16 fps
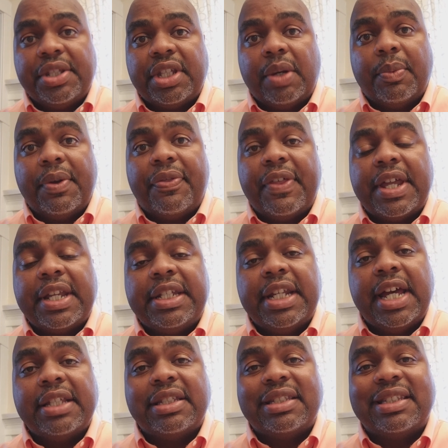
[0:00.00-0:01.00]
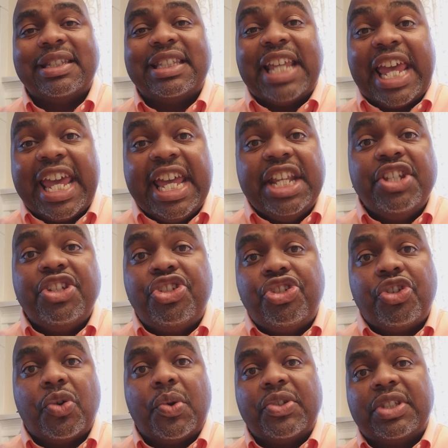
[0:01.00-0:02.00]
And what that does is it
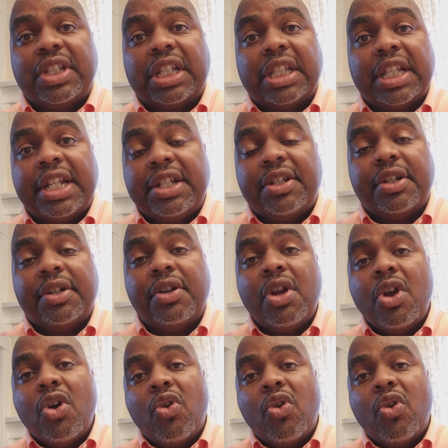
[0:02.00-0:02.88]
insures the lender